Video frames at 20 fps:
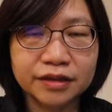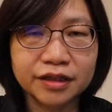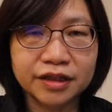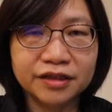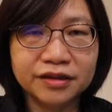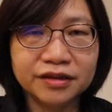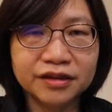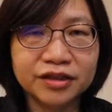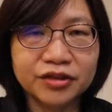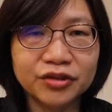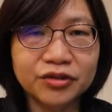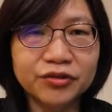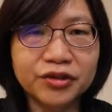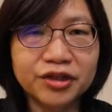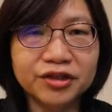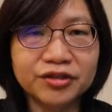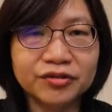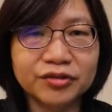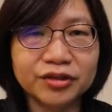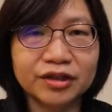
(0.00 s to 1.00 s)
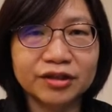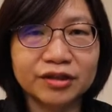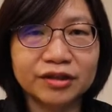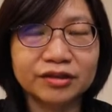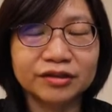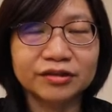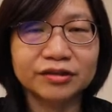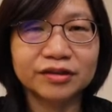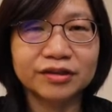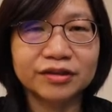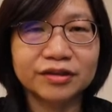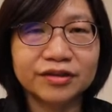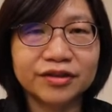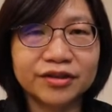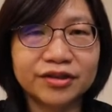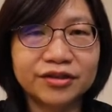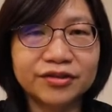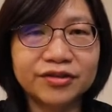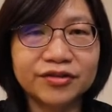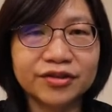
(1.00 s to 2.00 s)
In the US,
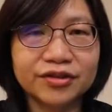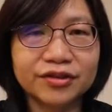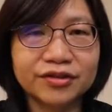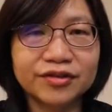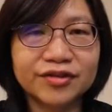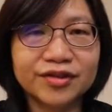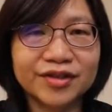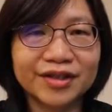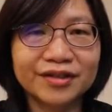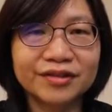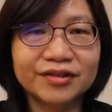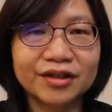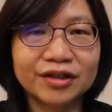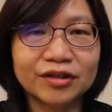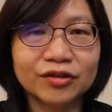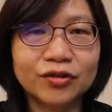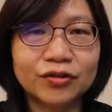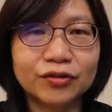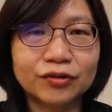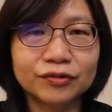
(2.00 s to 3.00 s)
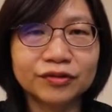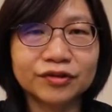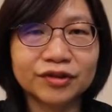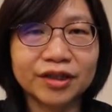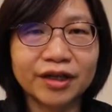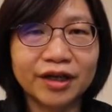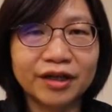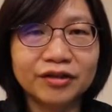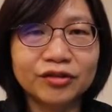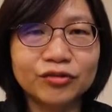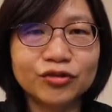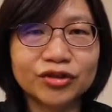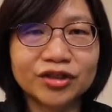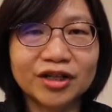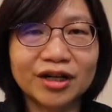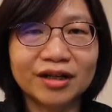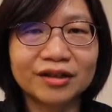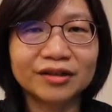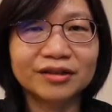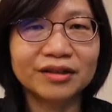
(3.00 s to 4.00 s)
there is a standard called Energy
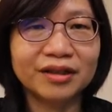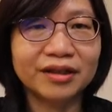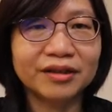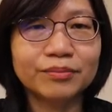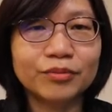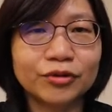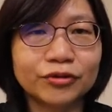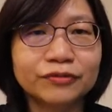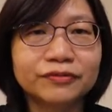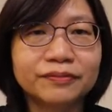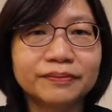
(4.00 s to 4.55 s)
Guide label.